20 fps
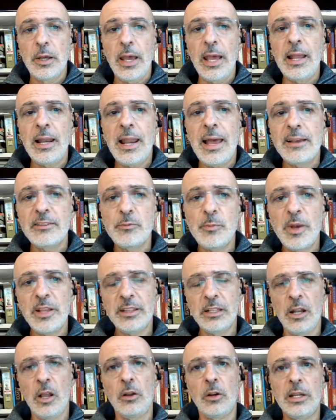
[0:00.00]
And last
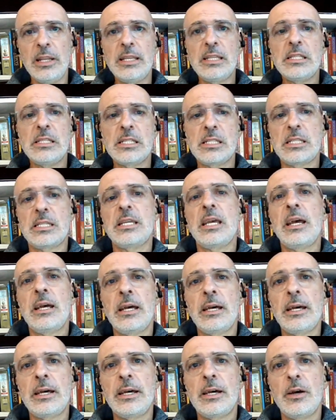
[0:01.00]
but not least,
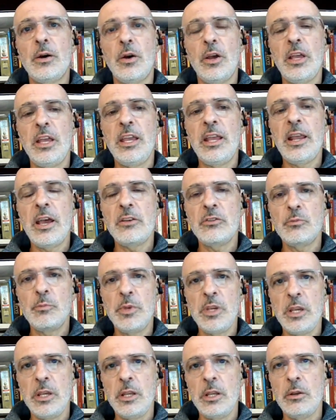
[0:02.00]
it has
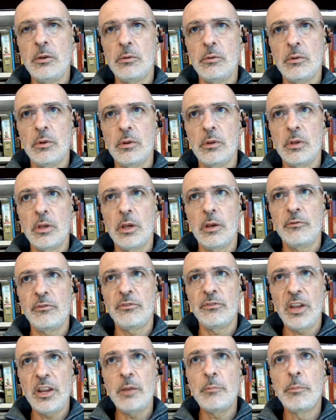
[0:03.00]
been a
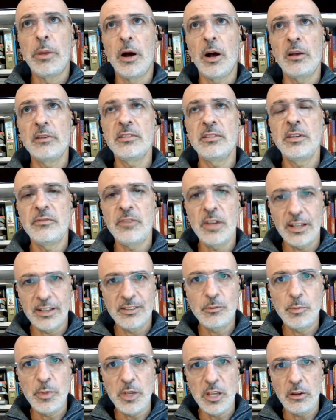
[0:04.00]
very positive
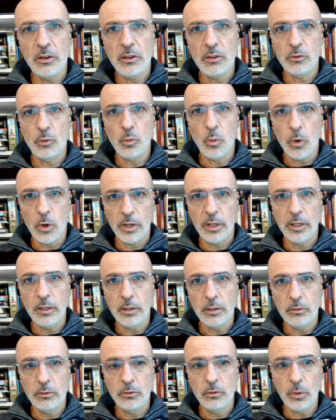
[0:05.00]
experience
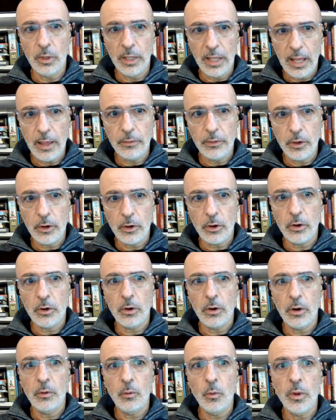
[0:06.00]
working
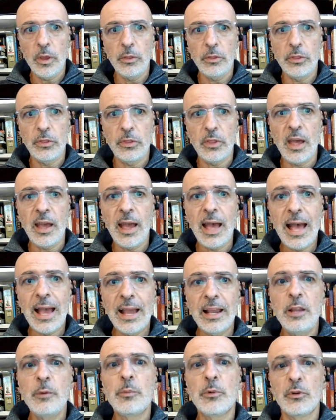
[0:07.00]
together with a
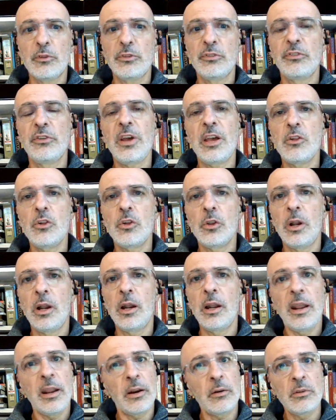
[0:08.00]
highly
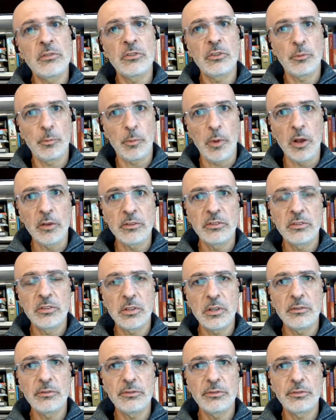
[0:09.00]
professional and
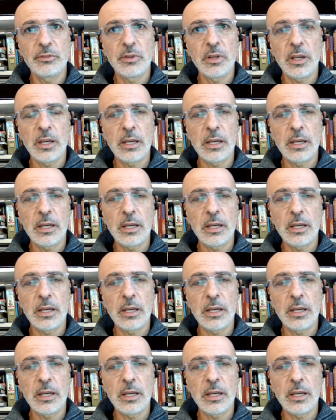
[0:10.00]
responsive